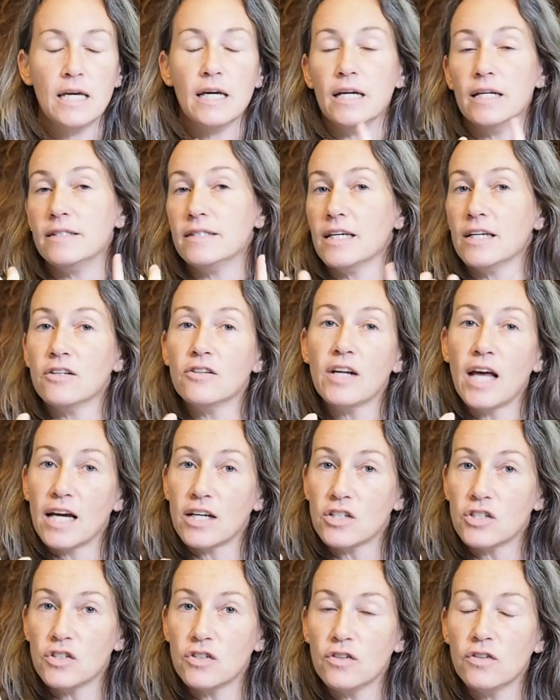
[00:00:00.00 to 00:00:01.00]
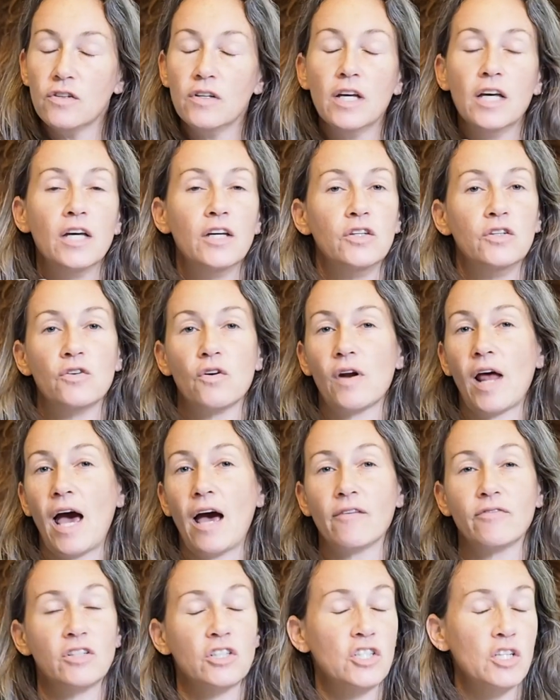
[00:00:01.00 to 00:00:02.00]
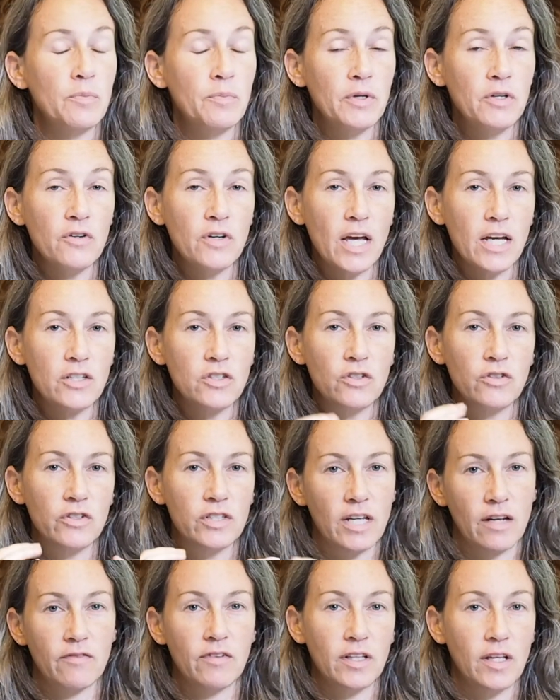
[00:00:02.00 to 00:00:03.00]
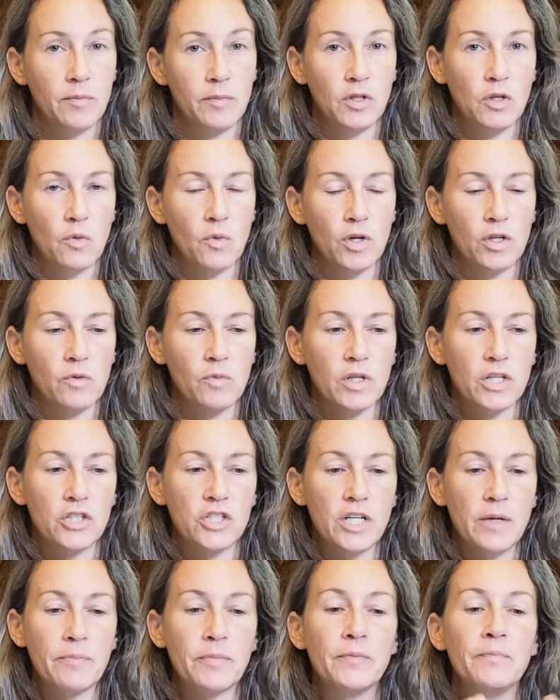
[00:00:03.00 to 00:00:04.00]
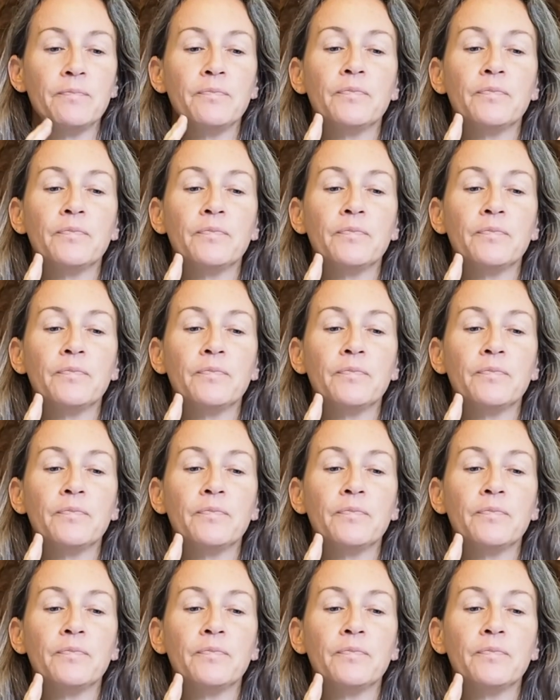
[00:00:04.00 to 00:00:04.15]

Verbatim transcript: It's international. You don't have to ship international. You just have to let me know where you want to ship.